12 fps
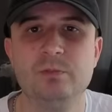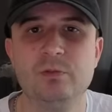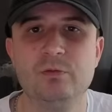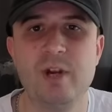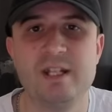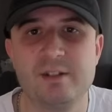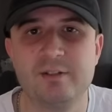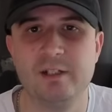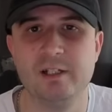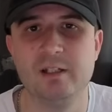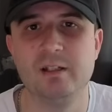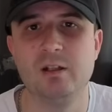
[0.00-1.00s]

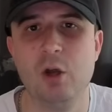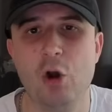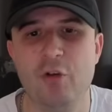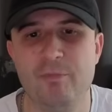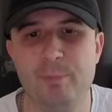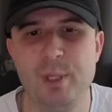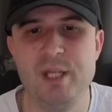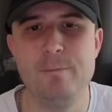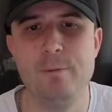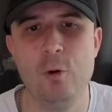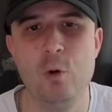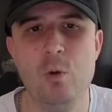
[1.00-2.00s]
rhetoric of
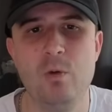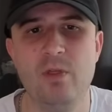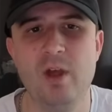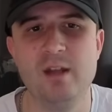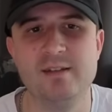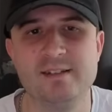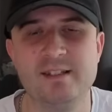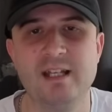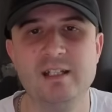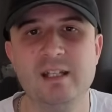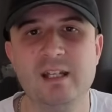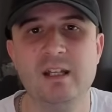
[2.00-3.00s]
people that are
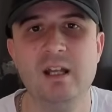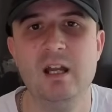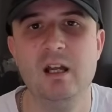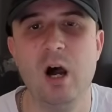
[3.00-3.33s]
saying,